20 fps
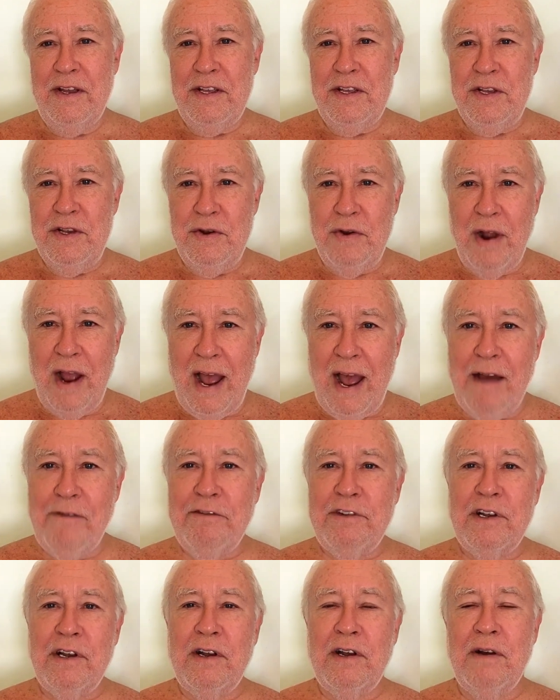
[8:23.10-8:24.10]
you
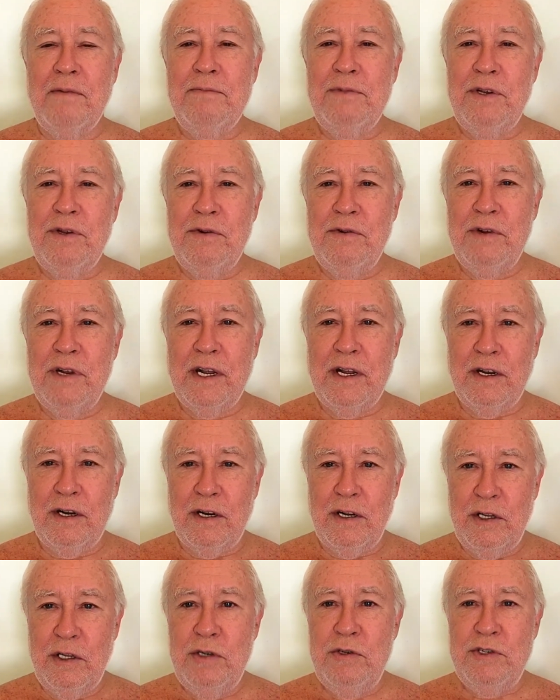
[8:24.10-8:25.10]
have to come to the
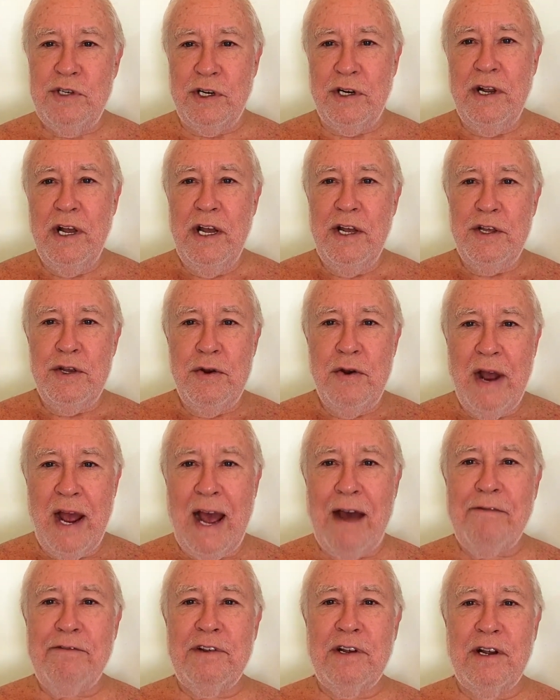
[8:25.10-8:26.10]
conclusion, you
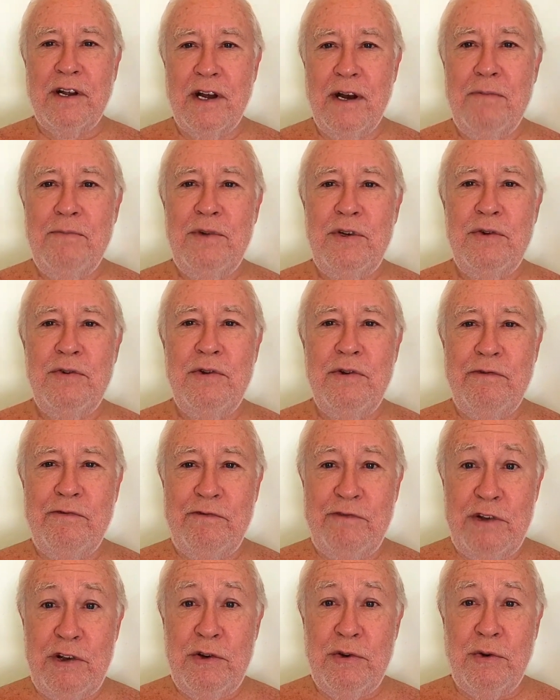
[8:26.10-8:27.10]
have to come to the
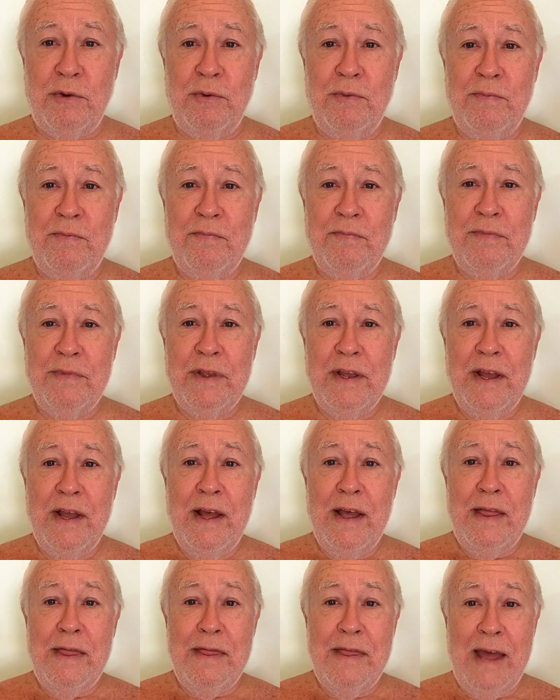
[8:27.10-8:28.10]
view
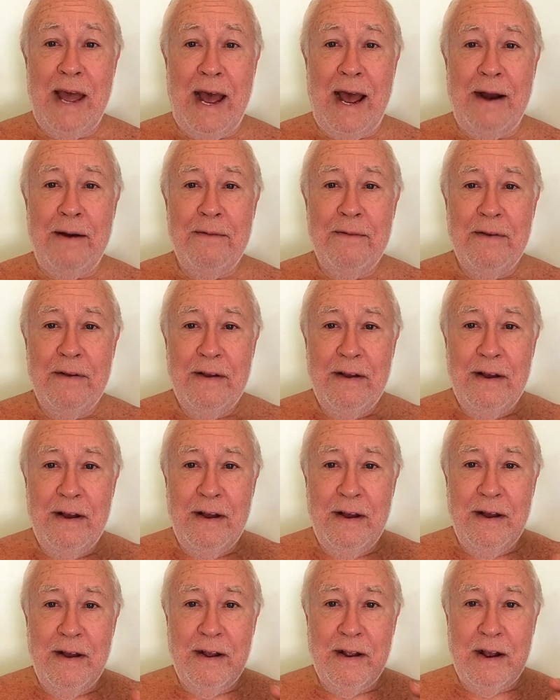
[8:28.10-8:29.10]
that
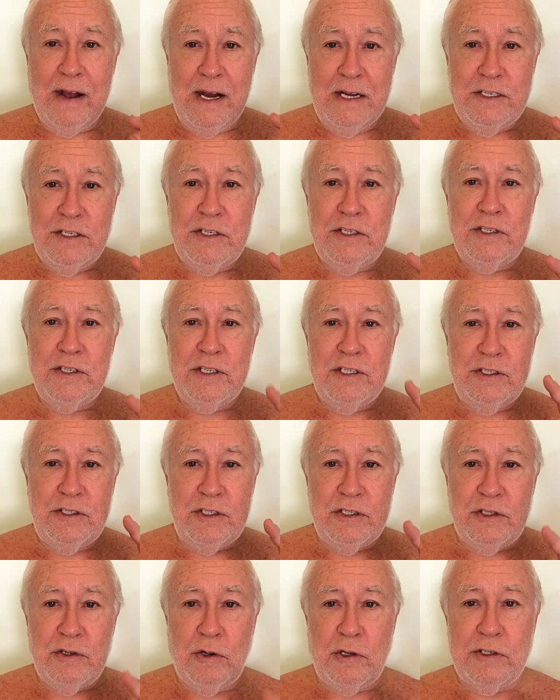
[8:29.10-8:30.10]
consciousness
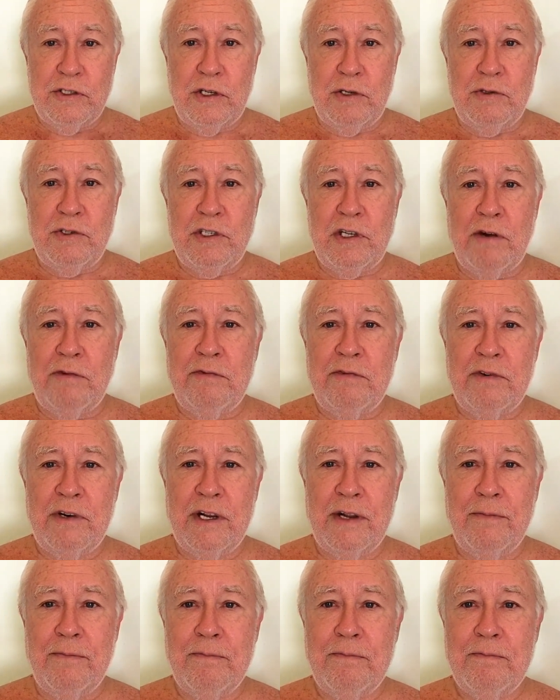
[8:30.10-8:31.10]
is also suffering.
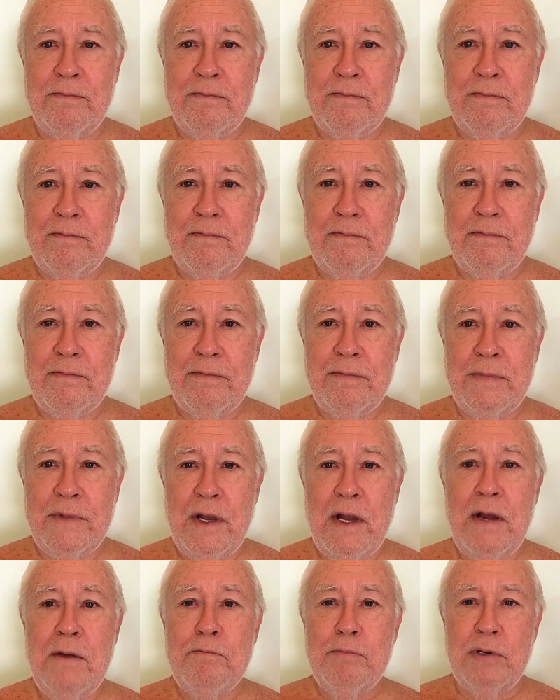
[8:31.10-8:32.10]

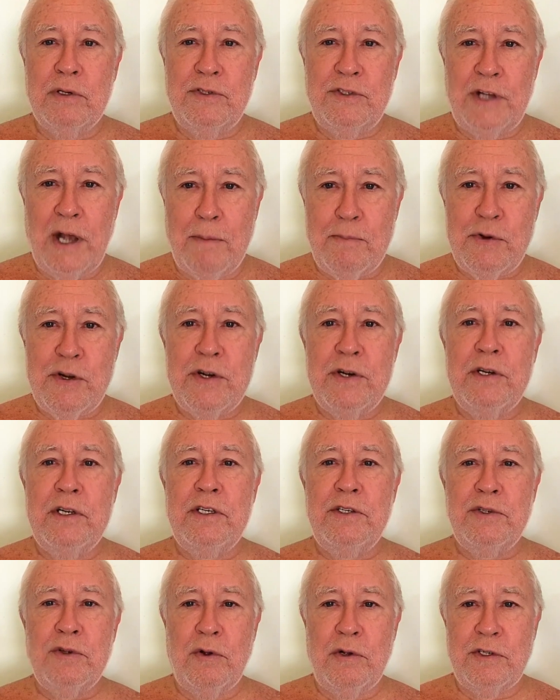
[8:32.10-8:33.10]
Perception
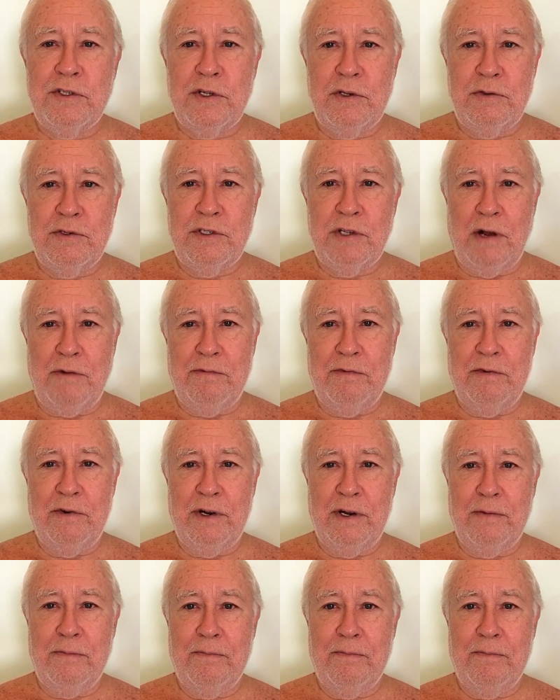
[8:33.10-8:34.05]
is also suffering.